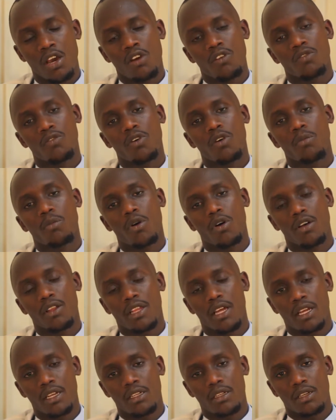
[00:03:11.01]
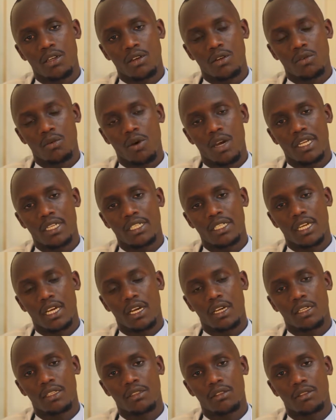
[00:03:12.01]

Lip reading: for more than 1 year.